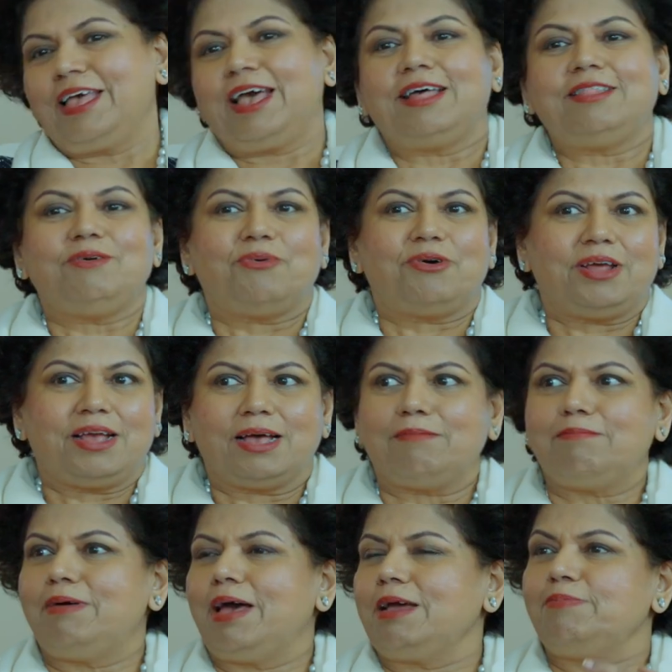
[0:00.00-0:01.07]
And they want to
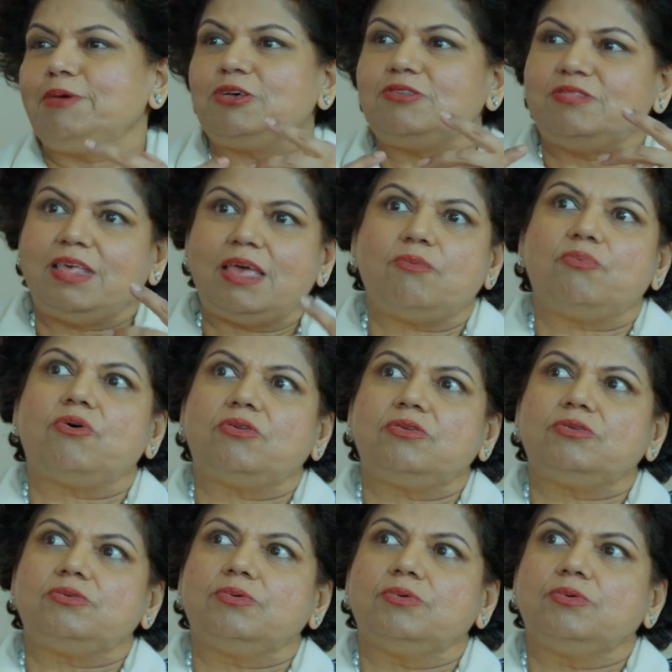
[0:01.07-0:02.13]
come back because they
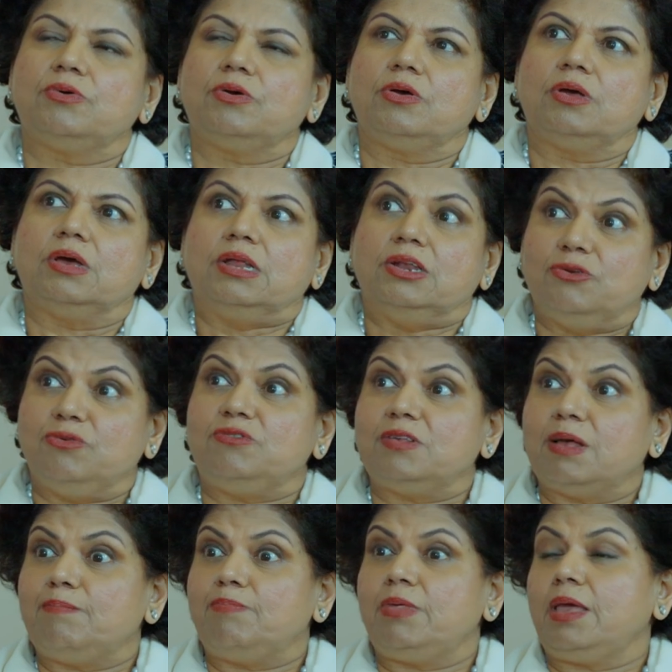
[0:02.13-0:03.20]
want to do
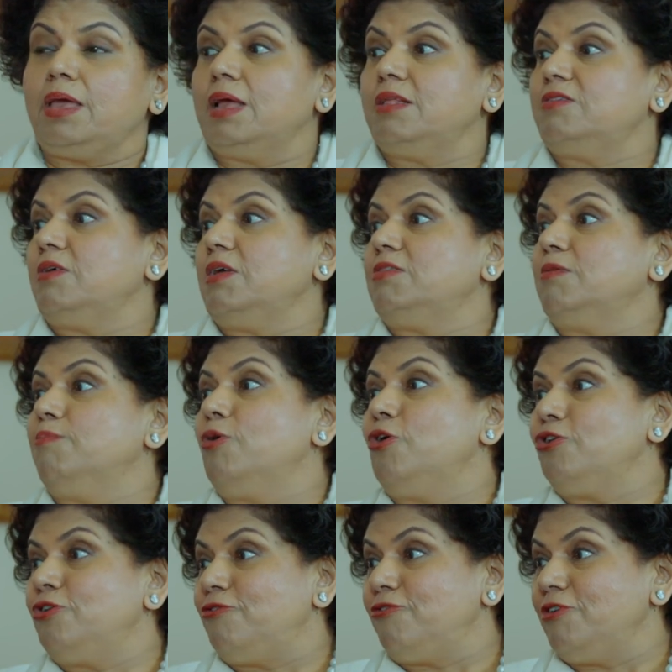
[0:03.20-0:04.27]
something. It's a
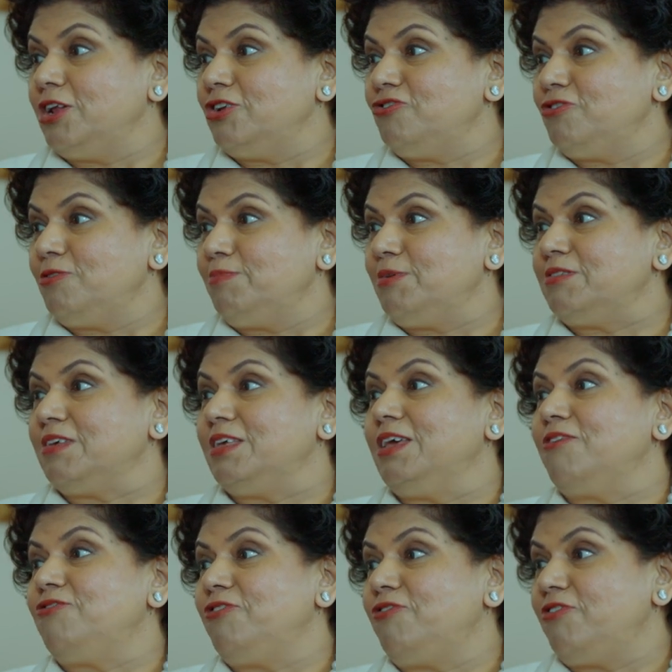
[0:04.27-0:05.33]
bond of friendship. It's a
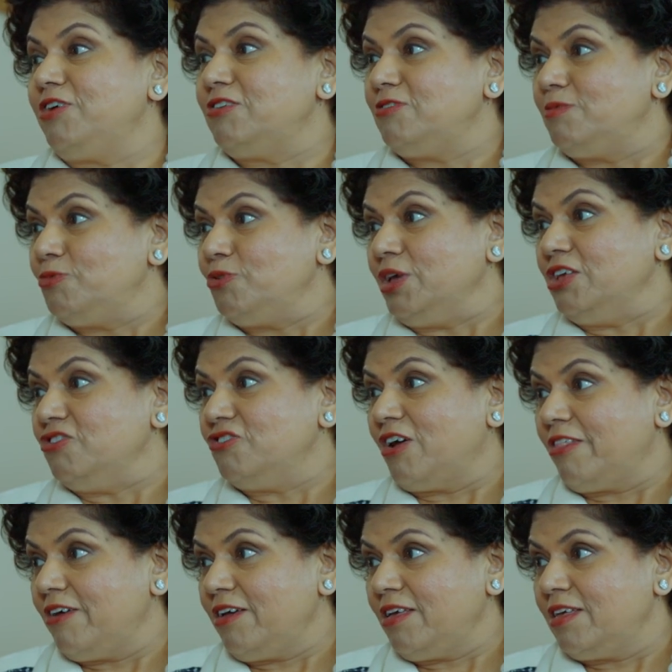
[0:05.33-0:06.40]
gift of friendship to each
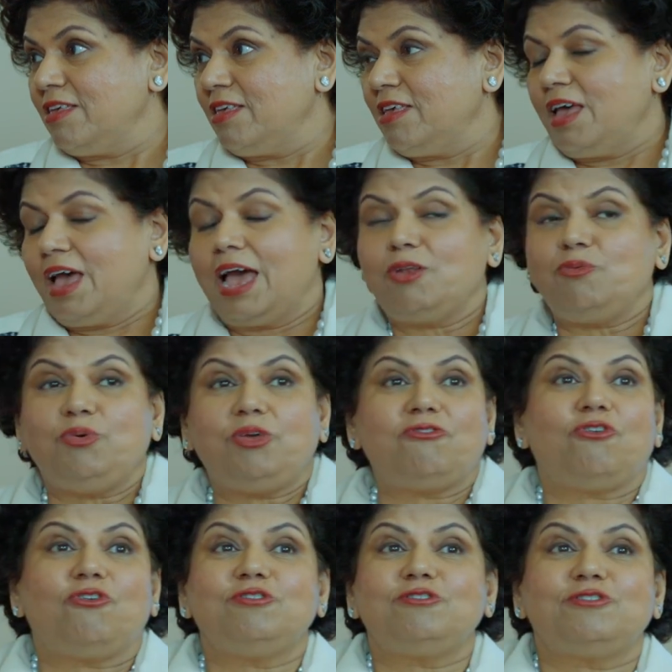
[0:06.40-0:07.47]
other. And
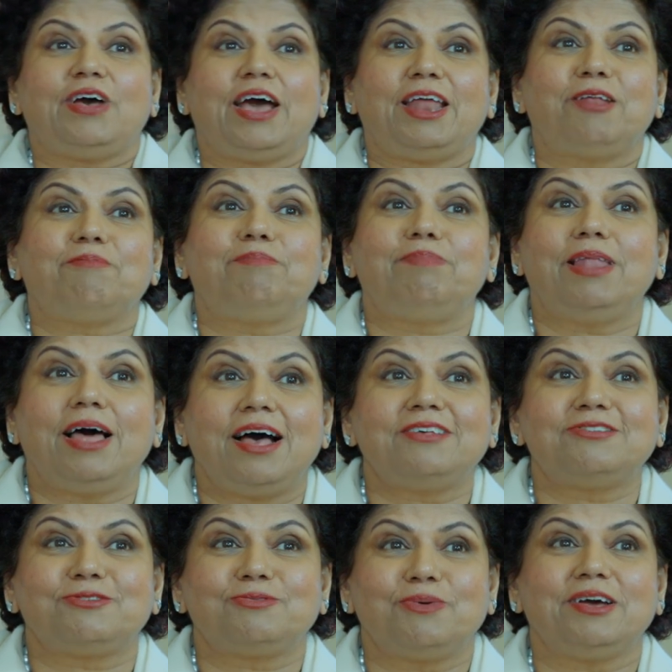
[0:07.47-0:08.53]
we've also had a
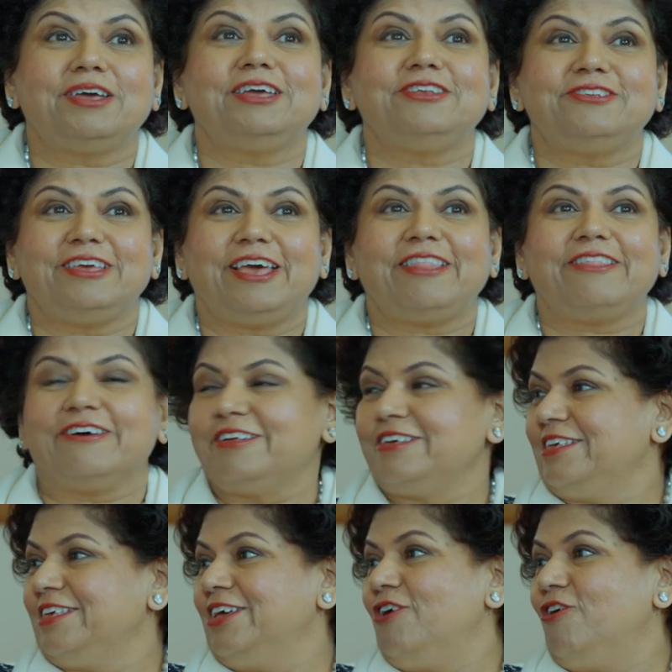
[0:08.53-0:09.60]
blast working together.
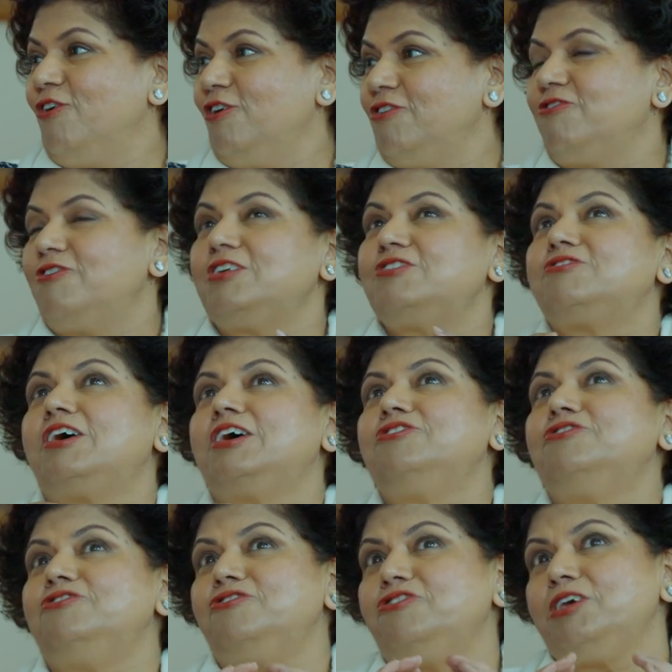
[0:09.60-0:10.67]
All of us trying
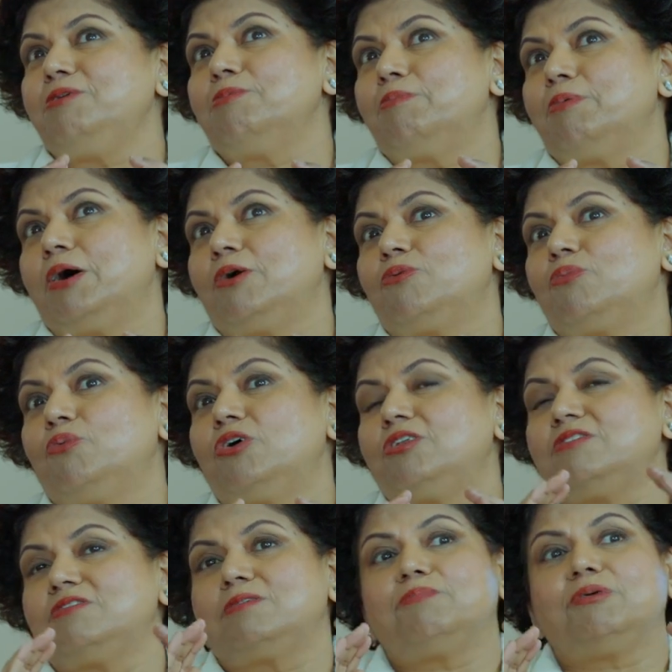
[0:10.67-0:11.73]
to dream about
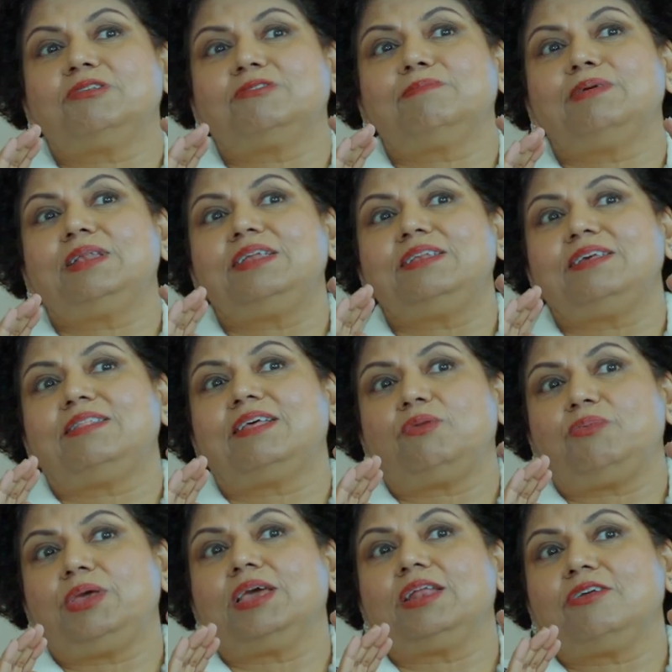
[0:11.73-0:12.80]
what is the possibility
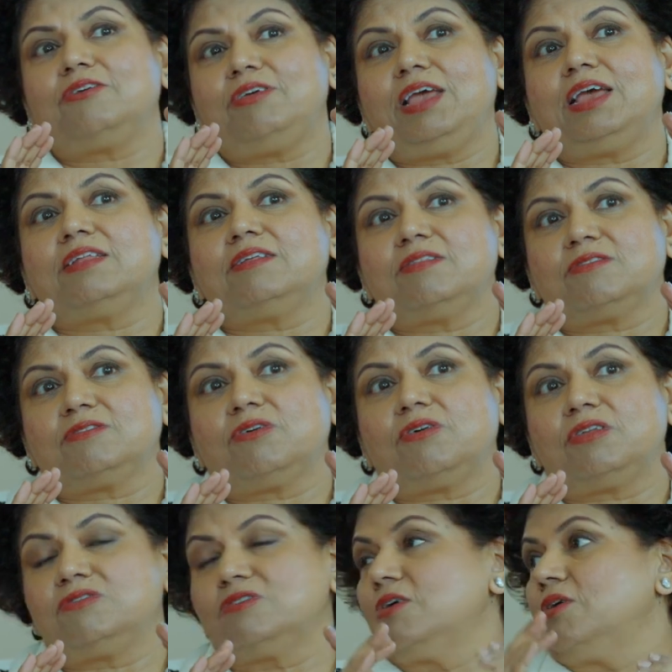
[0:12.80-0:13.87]
that we can create in this
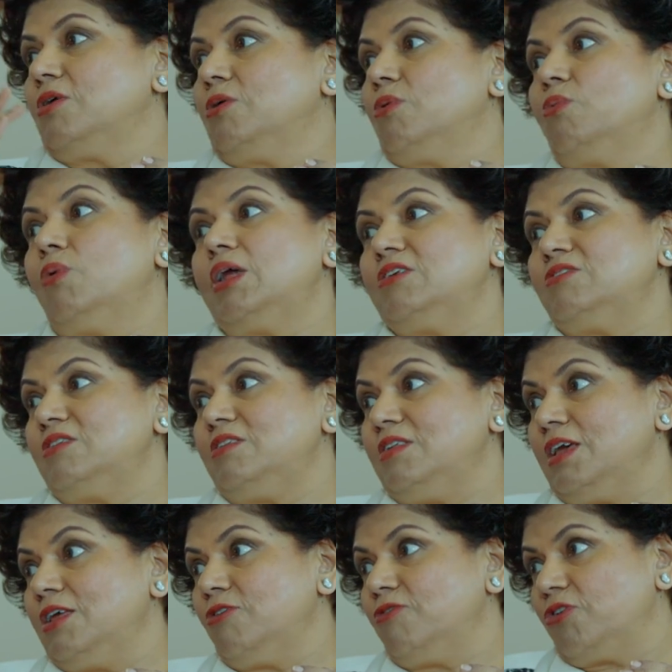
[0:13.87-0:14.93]
college. One is a
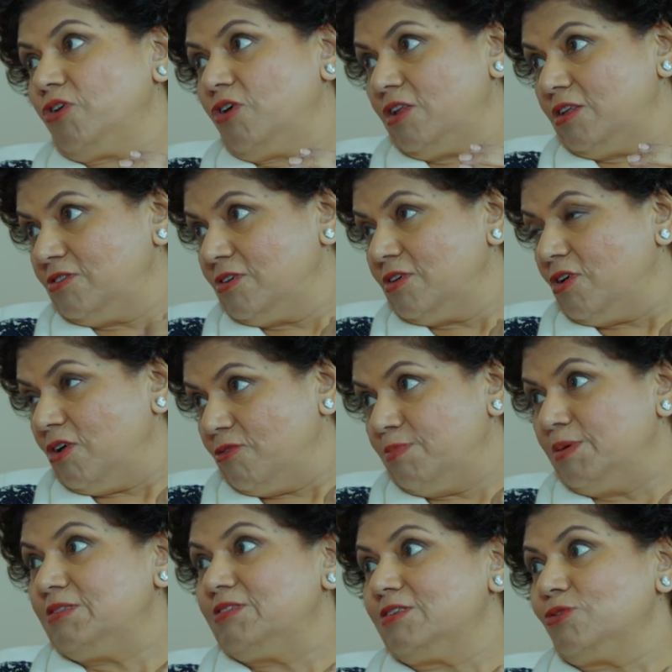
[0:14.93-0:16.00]
dean of a college or a
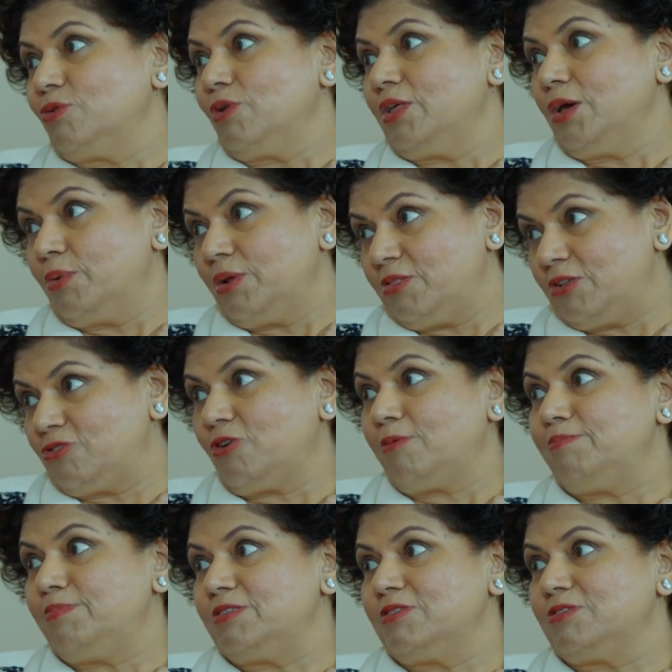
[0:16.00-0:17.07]
business school here, one of the
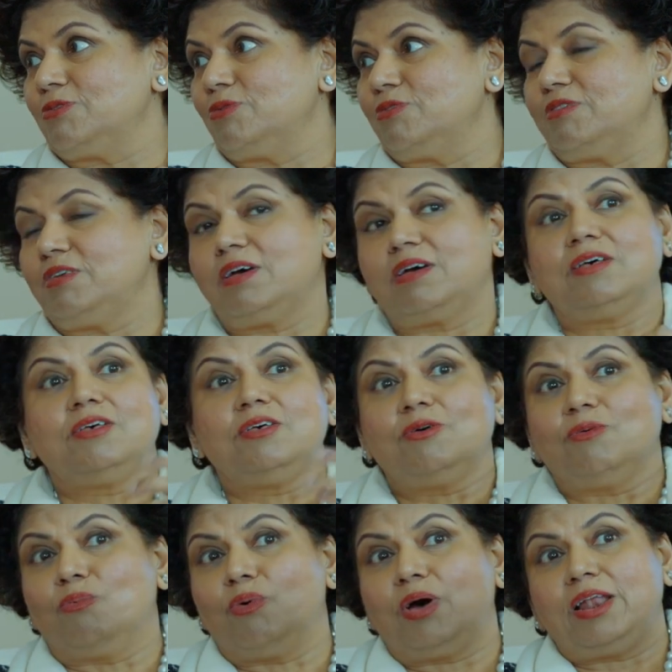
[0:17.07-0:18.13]
top business schools here.
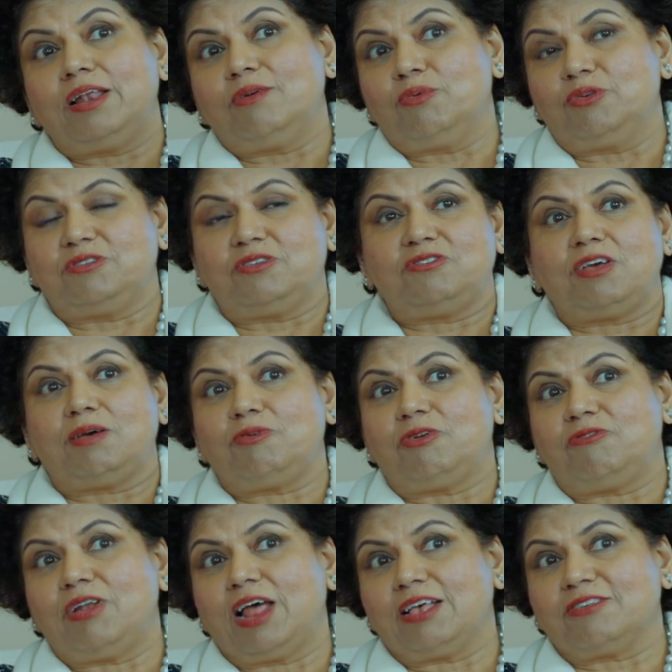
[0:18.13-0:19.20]
One was a chairman
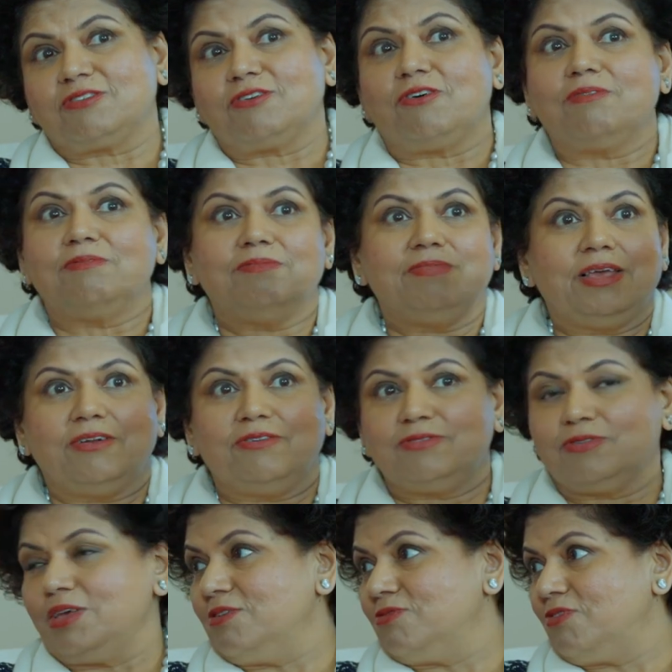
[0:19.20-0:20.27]
of NASSCOM, you know,
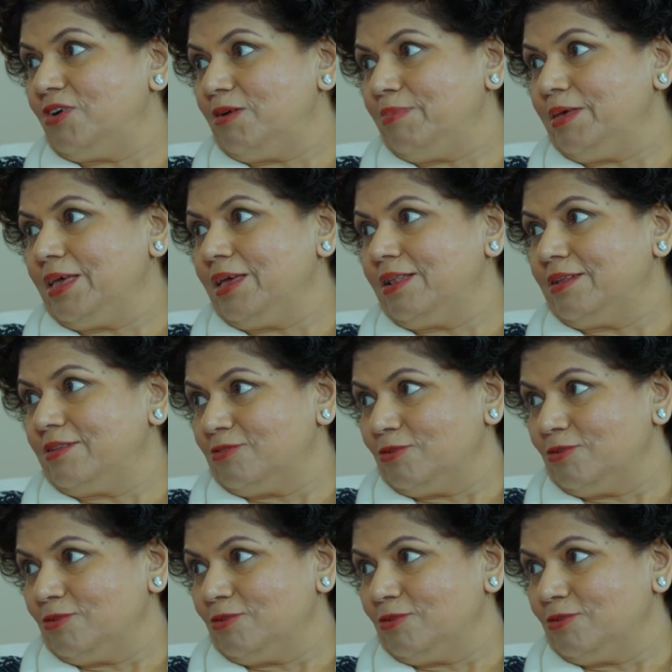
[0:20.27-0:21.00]
so he's very big in.